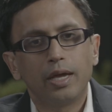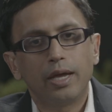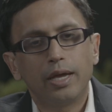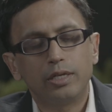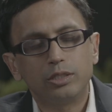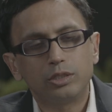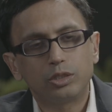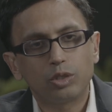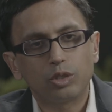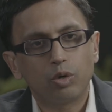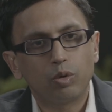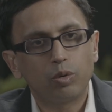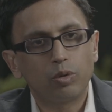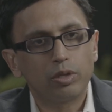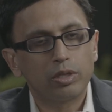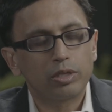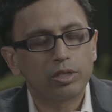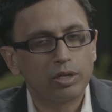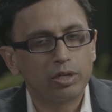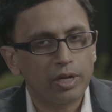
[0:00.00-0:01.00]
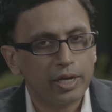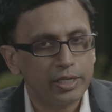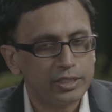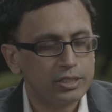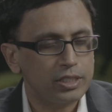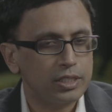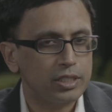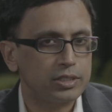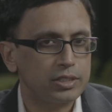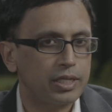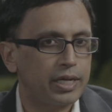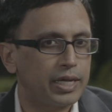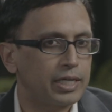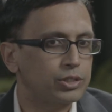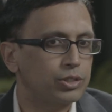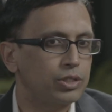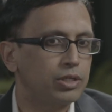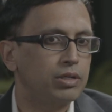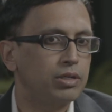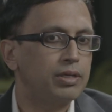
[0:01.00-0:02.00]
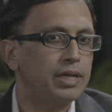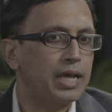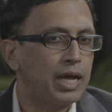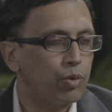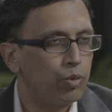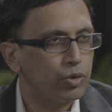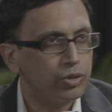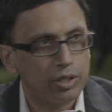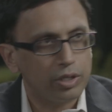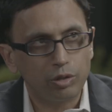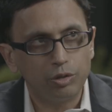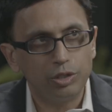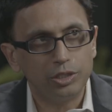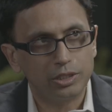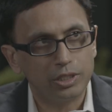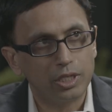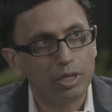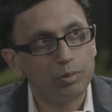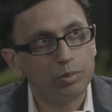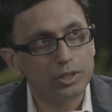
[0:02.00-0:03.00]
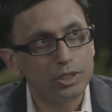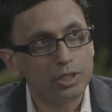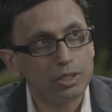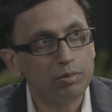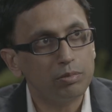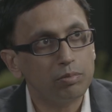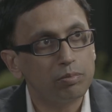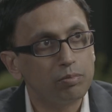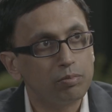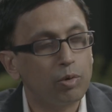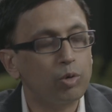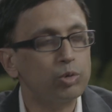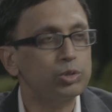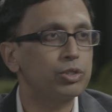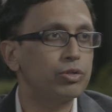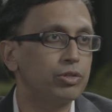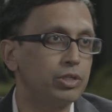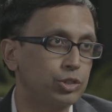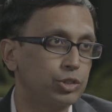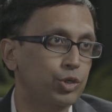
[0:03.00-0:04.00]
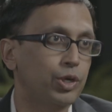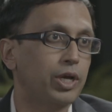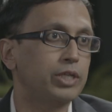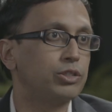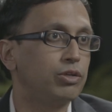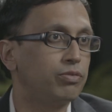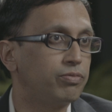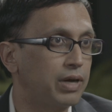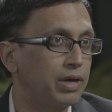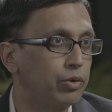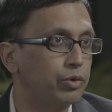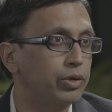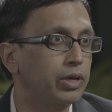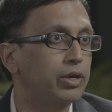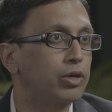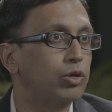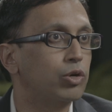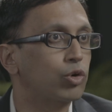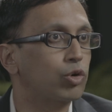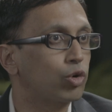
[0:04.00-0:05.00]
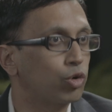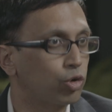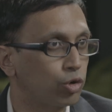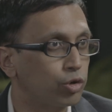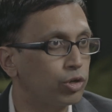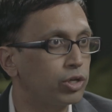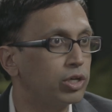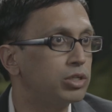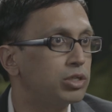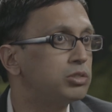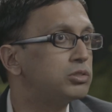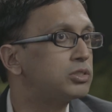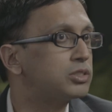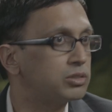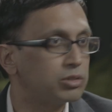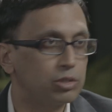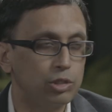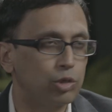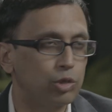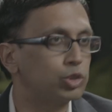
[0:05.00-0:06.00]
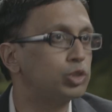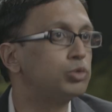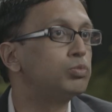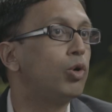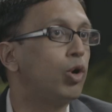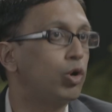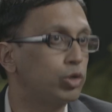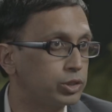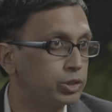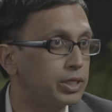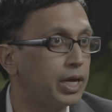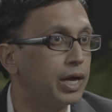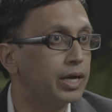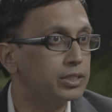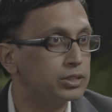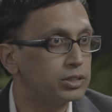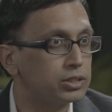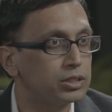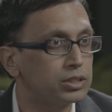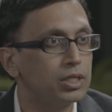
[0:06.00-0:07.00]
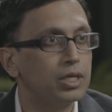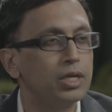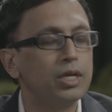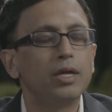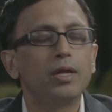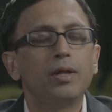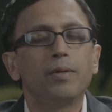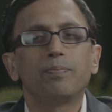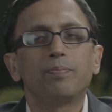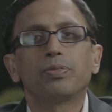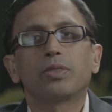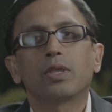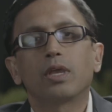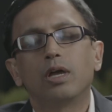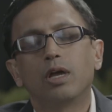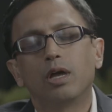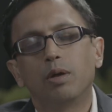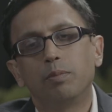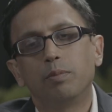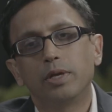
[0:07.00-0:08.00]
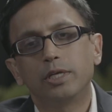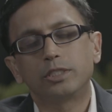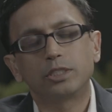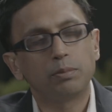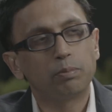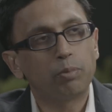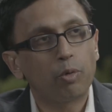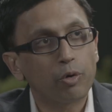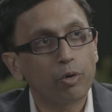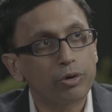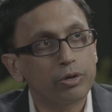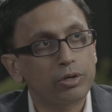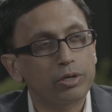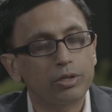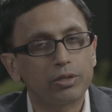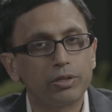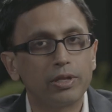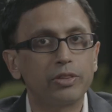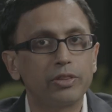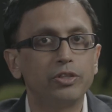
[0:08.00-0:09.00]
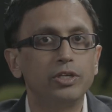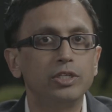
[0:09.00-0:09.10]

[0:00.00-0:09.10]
And so the nice thing is that actually now with increasing imaging, most of these are actually found at an early, you know, small size. Um, it's important that